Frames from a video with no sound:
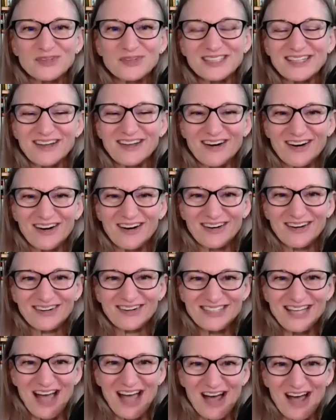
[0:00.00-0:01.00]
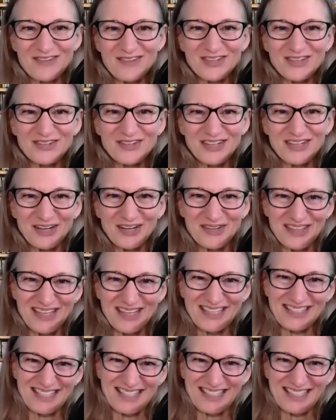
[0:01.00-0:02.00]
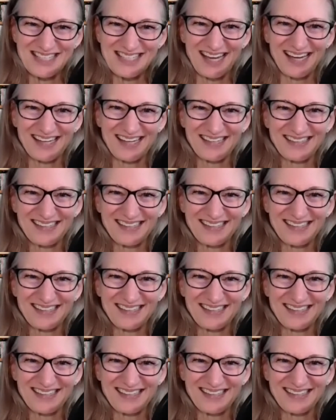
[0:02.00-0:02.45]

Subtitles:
and honored to have you here with us today.